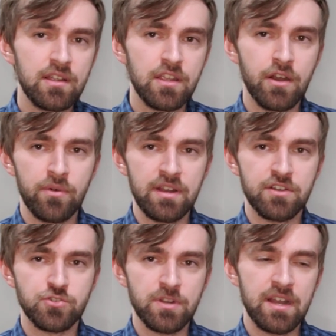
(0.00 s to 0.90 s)
You don't need to
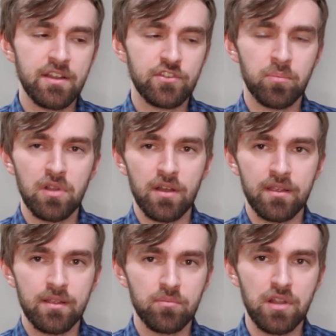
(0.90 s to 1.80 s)
treat it as a plug
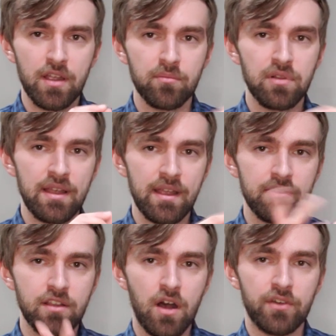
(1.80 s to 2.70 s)
and play,
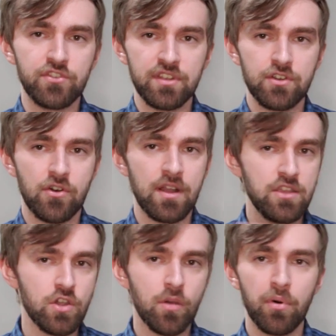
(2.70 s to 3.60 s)
constantly turn it.
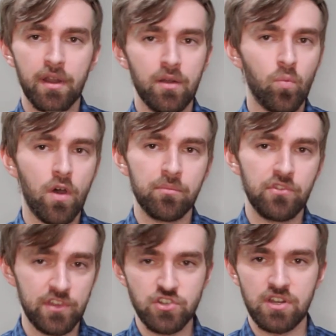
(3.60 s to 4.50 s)
You can put it in one
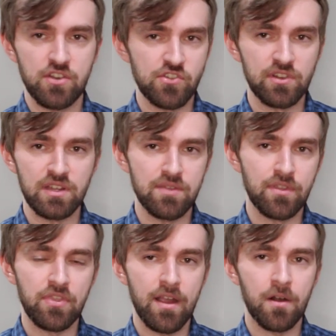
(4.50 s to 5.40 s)
position and just leave
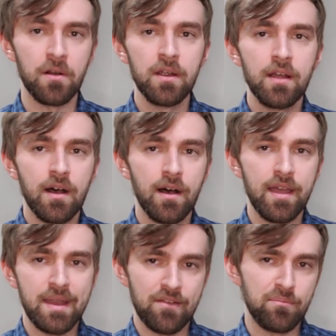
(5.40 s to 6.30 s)
it there
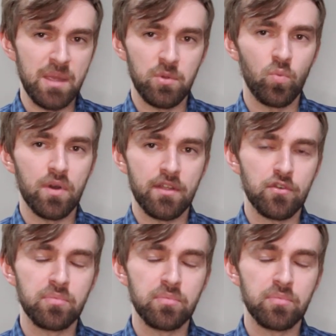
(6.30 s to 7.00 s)
and have maybe one other